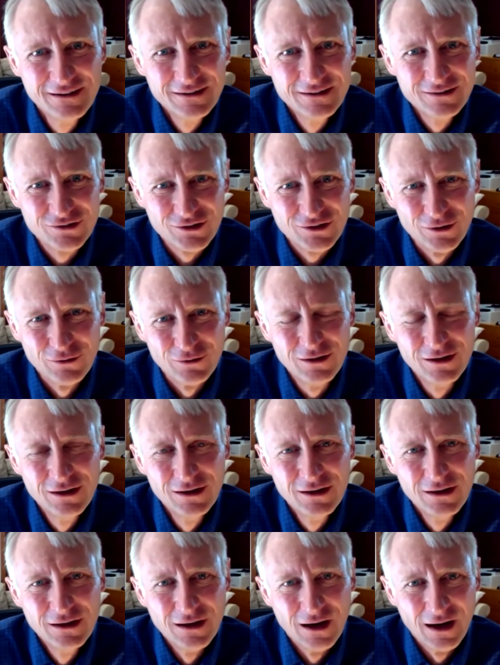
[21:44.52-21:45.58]
So
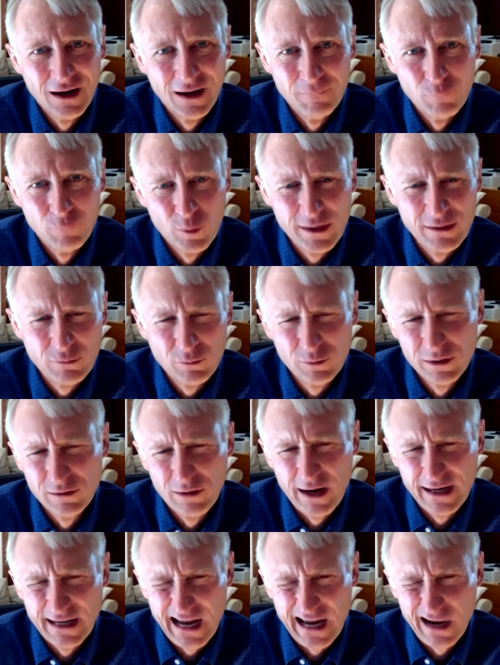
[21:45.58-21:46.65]
um, we we
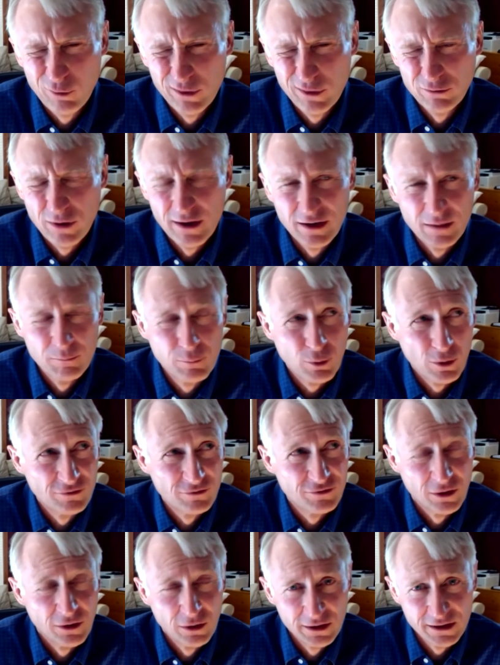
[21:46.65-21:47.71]
right now we run a
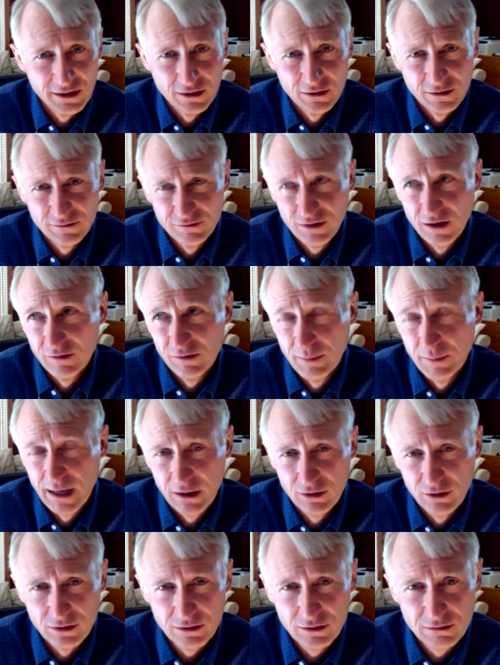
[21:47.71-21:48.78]
portfolio of, of,
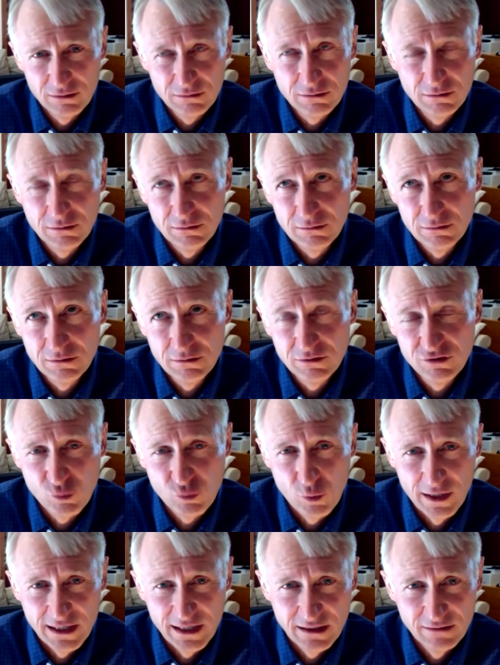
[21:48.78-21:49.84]
about
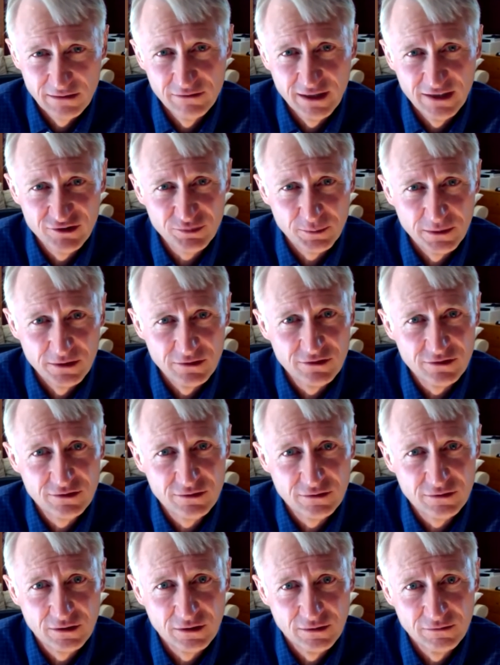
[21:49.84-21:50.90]
20 investments
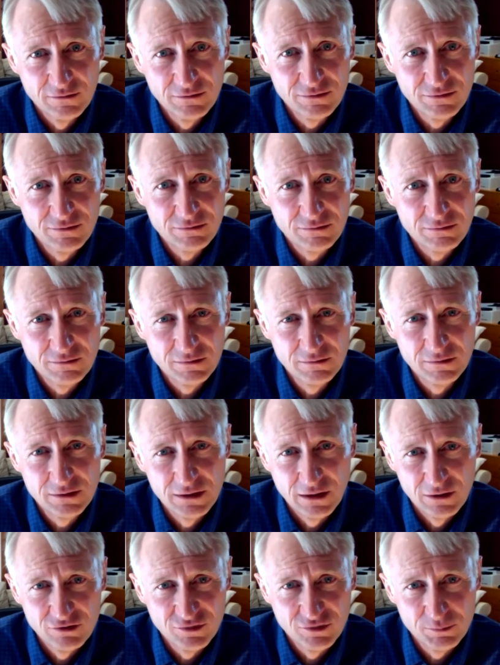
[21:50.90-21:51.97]
of you
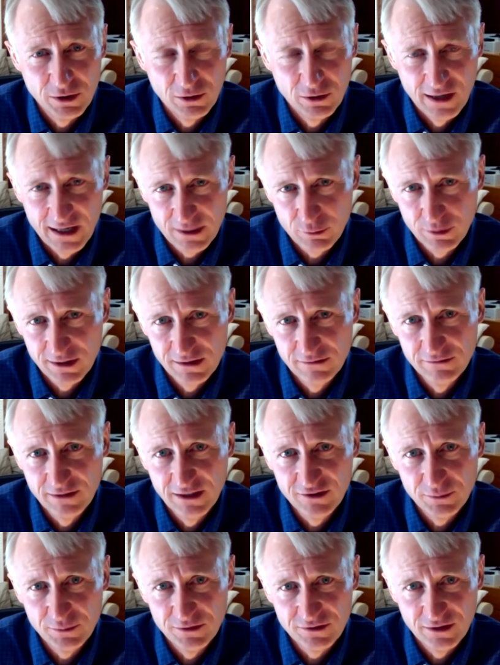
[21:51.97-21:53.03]
know just pure equity wow.
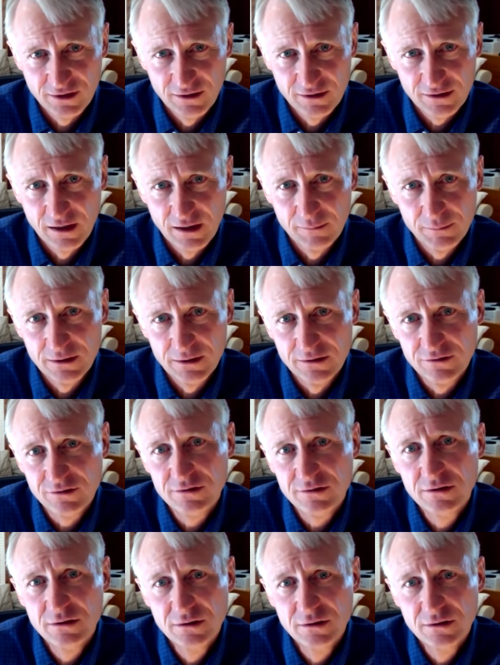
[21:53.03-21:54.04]
investments in other companies.